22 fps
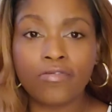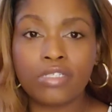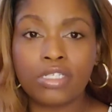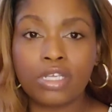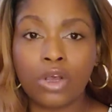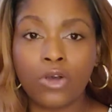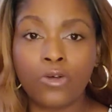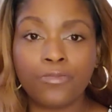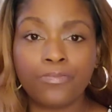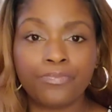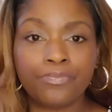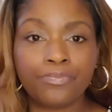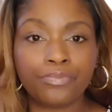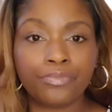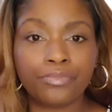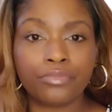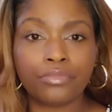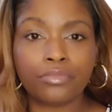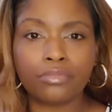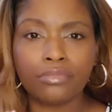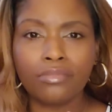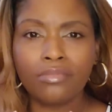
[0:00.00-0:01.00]
So
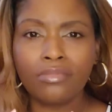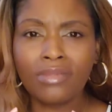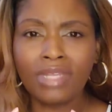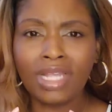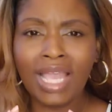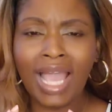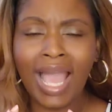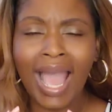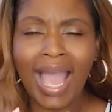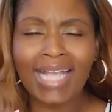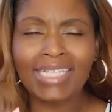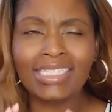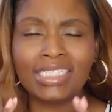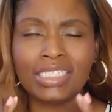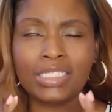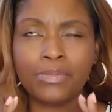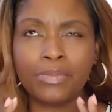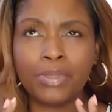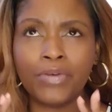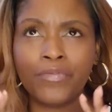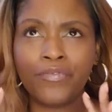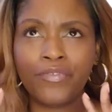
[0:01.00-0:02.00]
I
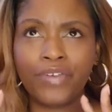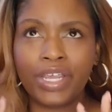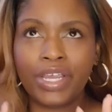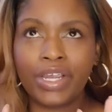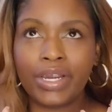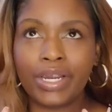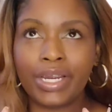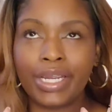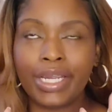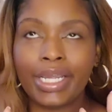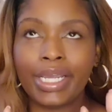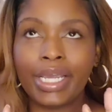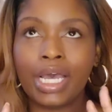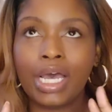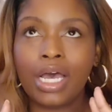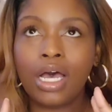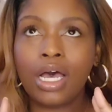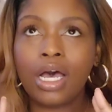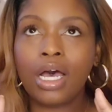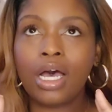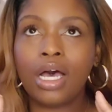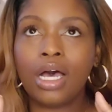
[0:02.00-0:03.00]
just been very
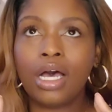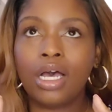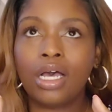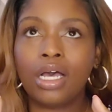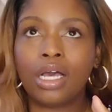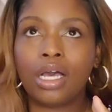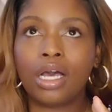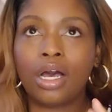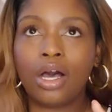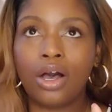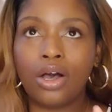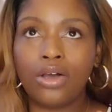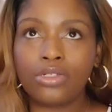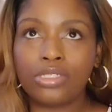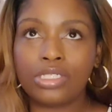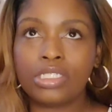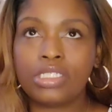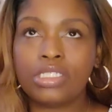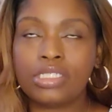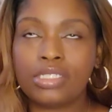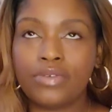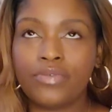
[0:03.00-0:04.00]

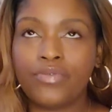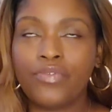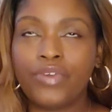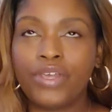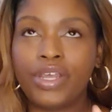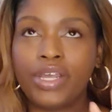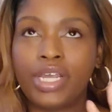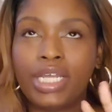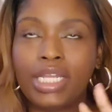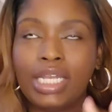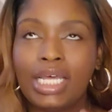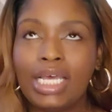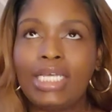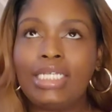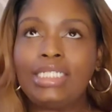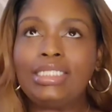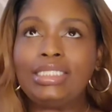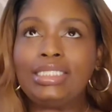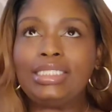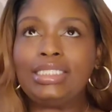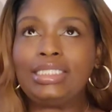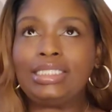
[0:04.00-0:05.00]
cautious and very
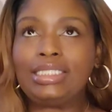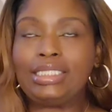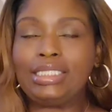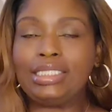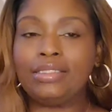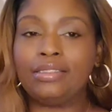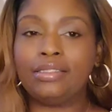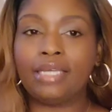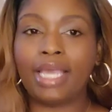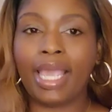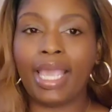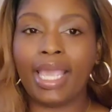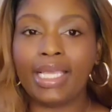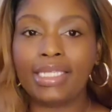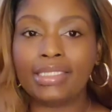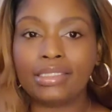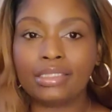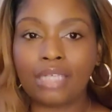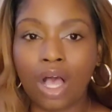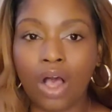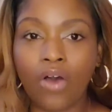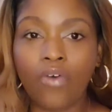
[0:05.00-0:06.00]
like
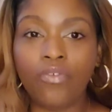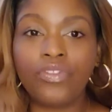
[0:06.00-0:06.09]
hands off.